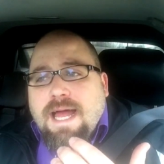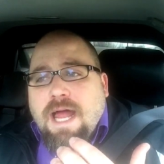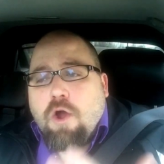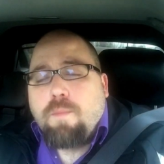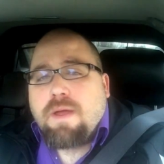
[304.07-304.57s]

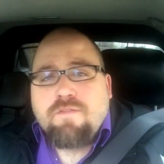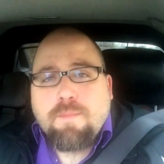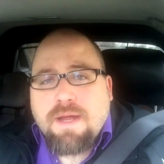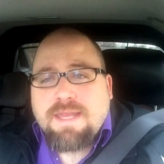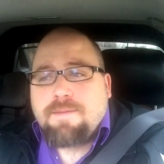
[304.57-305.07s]
I hope
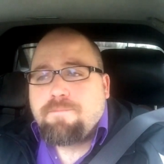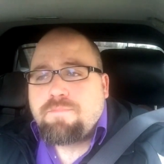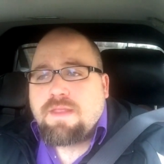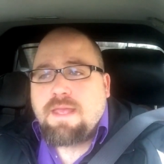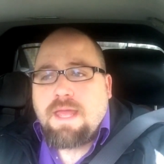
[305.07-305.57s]
everybody
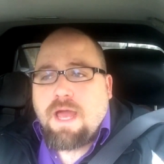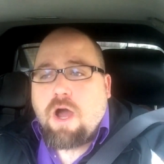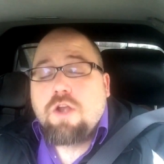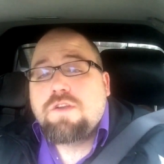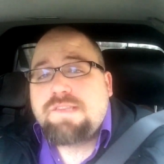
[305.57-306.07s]

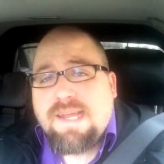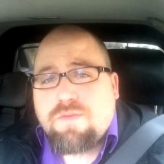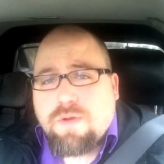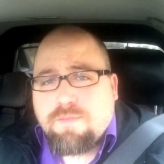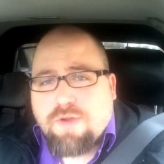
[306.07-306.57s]

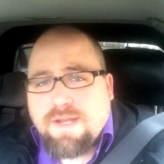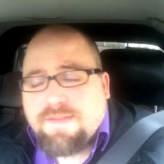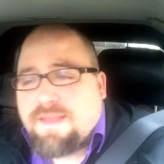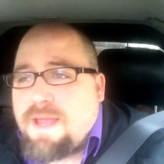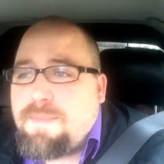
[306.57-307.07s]
understands what I'm trying
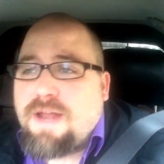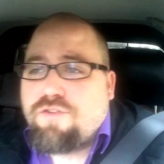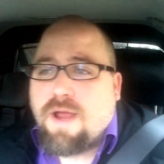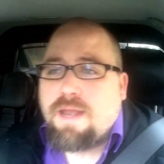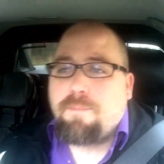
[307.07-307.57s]
to say. I'm not
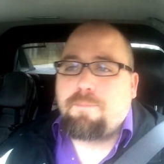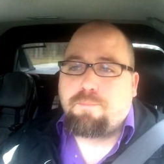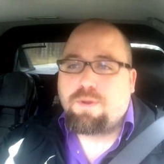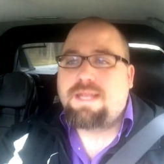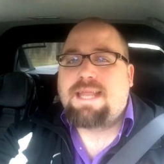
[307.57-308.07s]
trying to
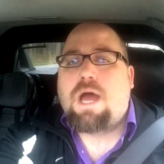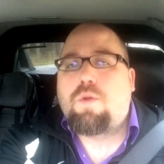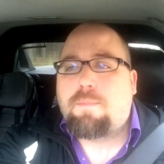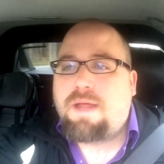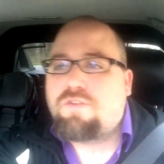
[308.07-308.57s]
bring
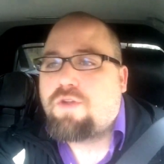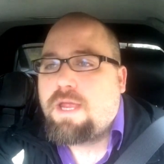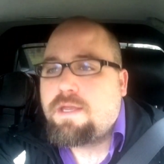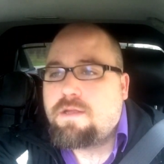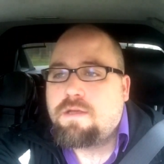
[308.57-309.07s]
down, I'm not
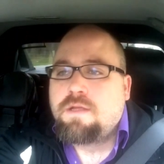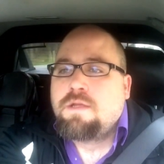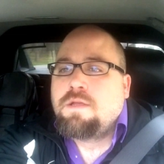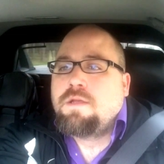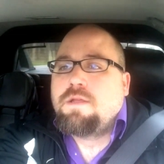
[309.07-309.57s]
trying to
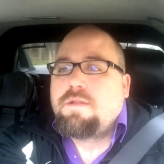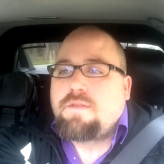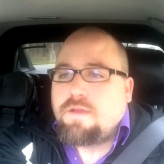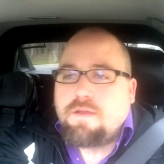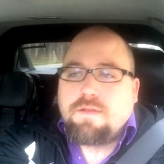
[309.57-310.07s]

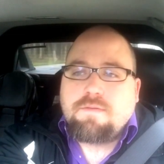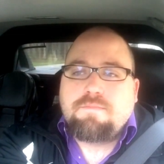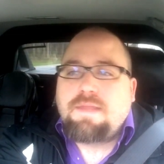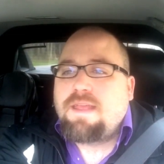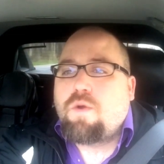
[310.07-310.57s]
to
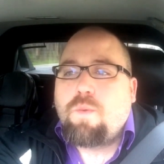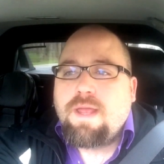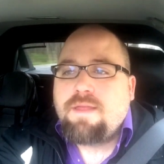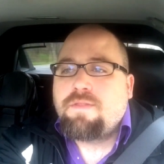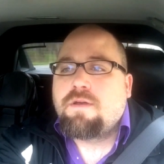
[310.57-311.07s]
take
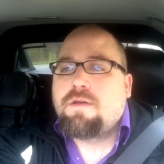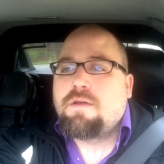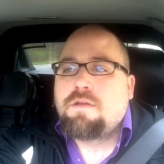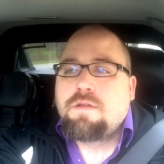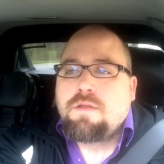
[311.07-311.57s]
away
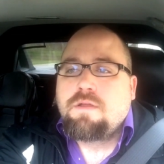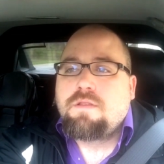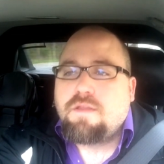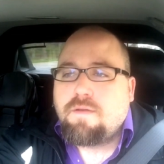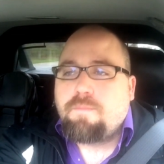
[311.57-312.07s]
the
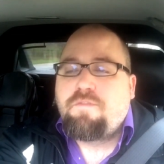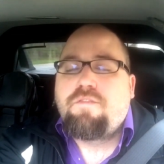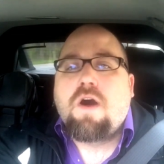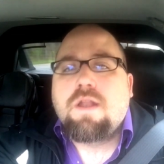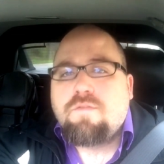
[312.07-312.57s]
the
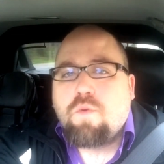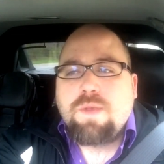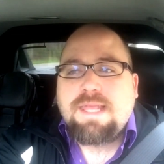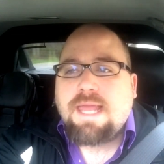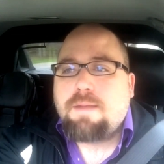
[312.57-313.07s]
fun of a
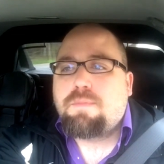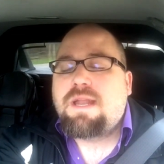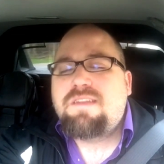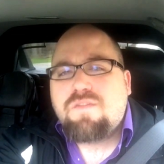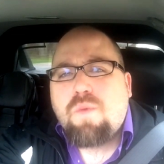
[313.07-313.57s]
weekend,
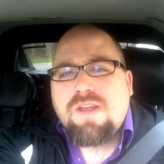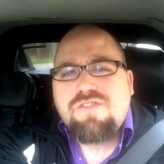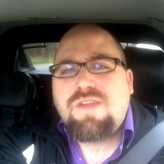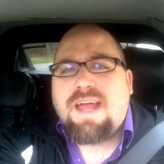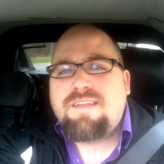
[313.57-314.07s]
but I just
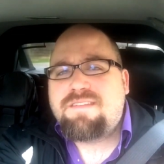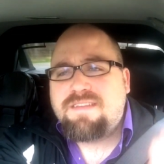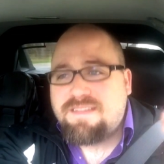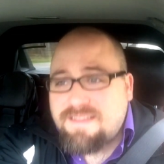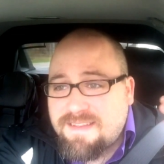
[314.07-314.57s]
want you guys
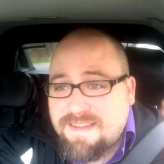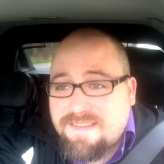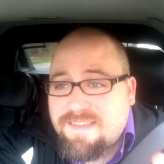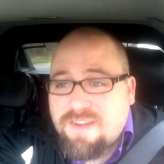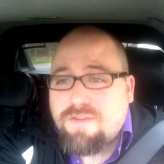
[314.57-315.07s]
to
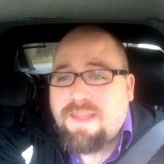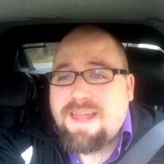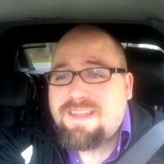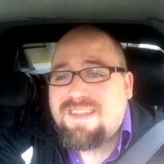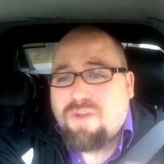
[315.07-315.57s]
consider
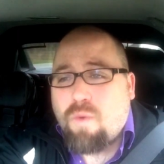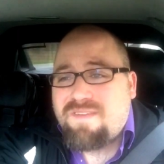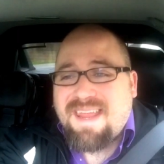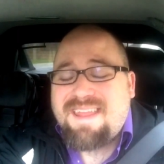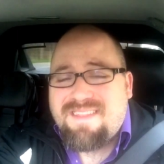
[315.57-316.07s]
that and
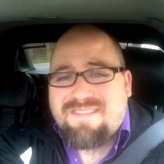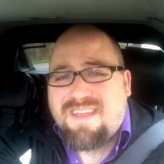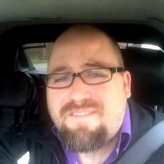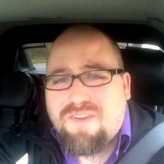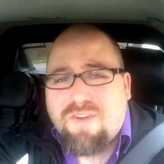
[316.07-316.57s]
don't take this
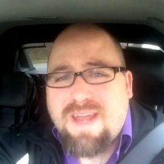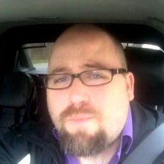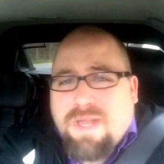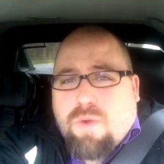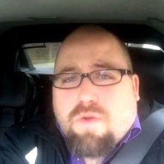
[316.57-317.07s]
life for
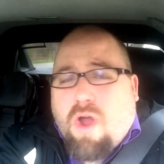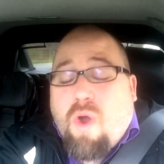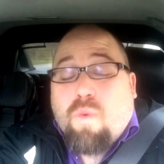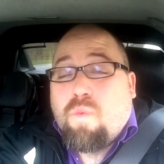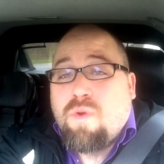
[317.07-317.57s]
granted. We don't
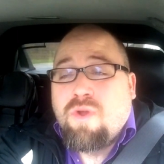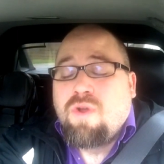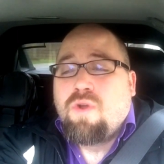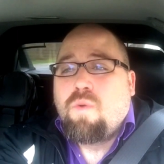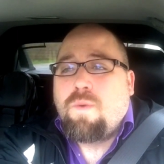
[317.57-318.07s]
know
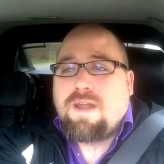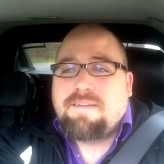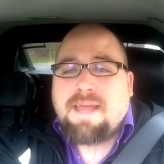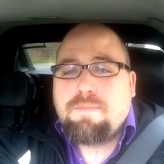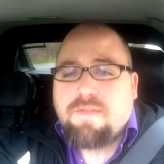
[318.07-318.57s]
when
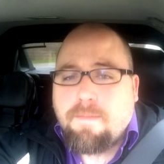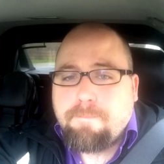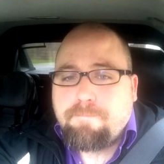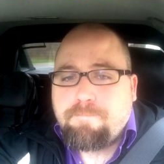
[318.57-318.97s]
our time's up.